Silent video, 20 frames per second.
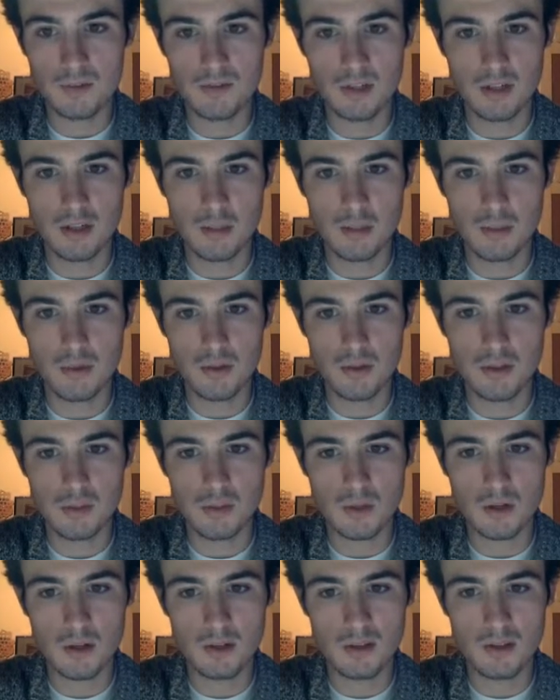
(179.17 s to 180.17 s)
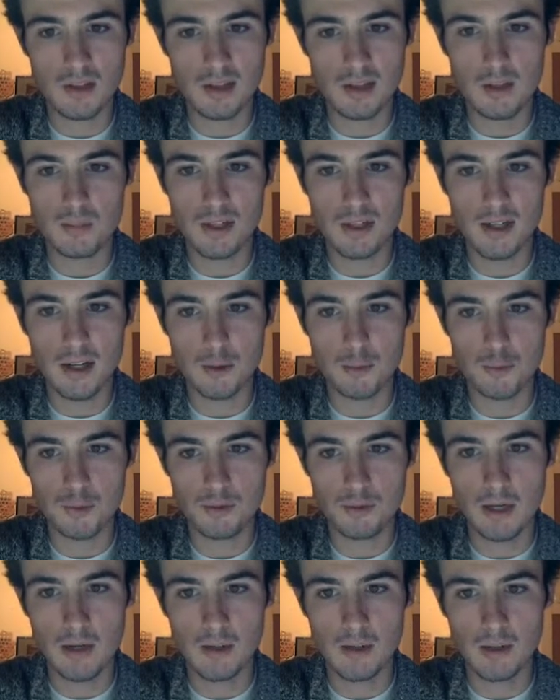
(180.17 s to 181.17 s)
defending both these pawns and planning on
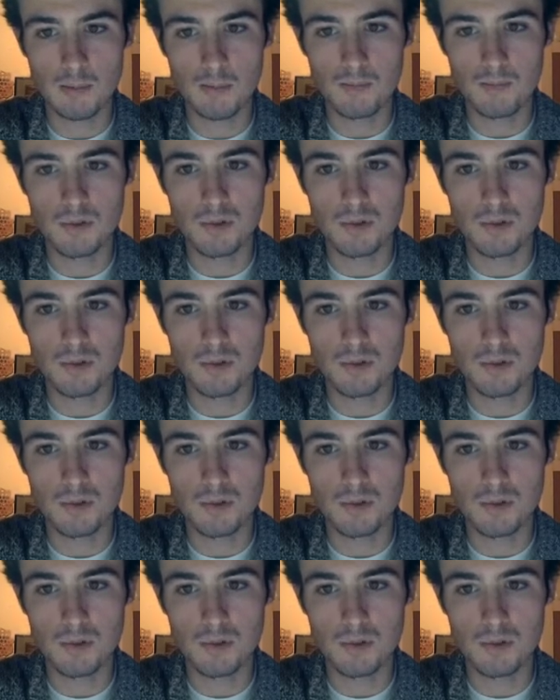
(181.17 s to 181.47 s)
rerouting him